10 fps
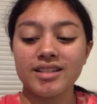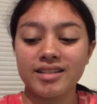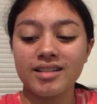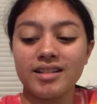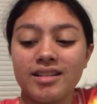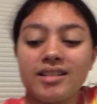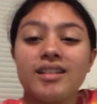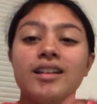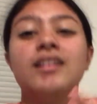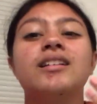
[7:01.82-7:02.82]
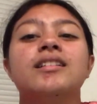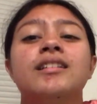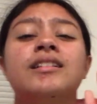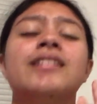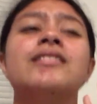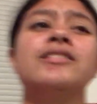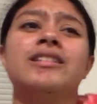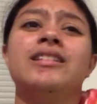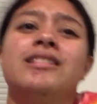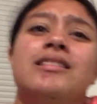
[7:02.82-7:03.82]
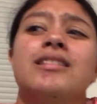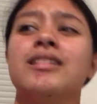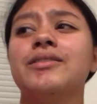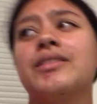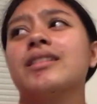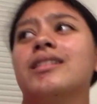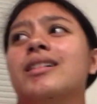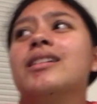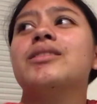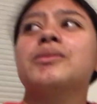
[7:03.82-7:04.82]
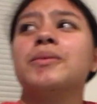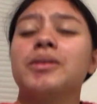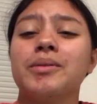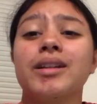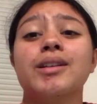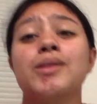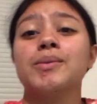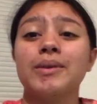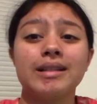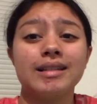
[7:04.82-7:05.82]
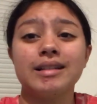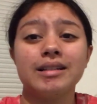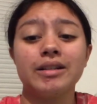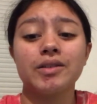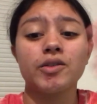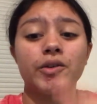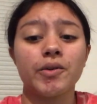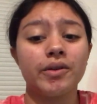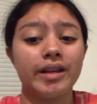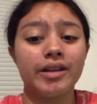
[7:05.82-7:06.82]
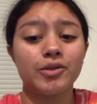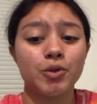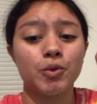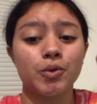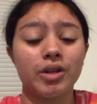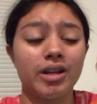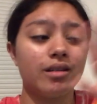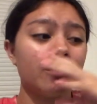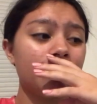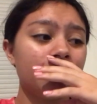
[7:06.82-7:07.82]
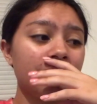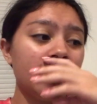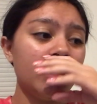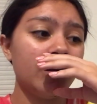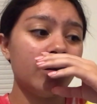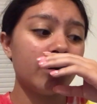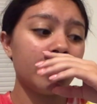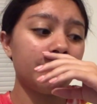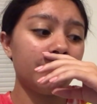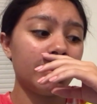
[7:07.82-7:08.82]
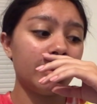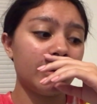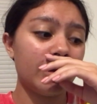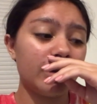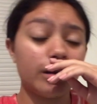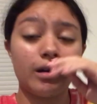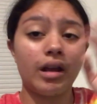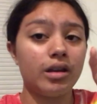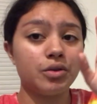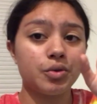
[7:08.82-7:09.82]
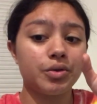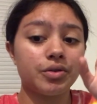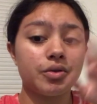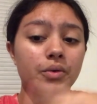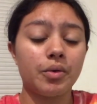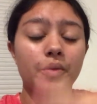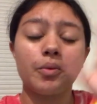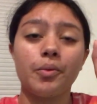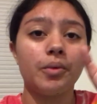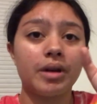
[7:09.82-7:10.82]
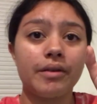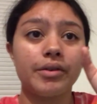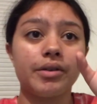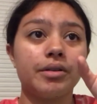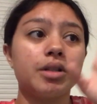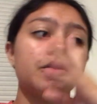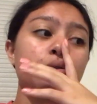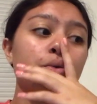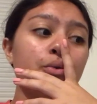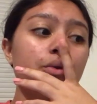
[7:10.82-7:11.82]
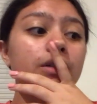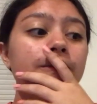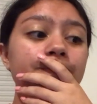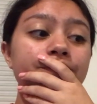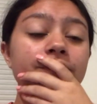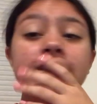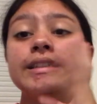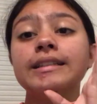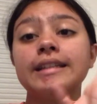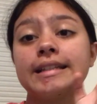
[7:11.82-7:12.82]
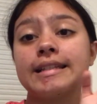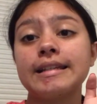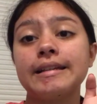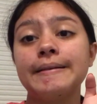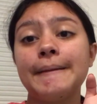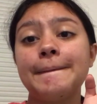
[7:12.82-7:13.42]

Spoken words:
just jeans and everything. I just want to wear like sweats and a t-shirt or like comfy like Nike shorts or whatever. So let's see.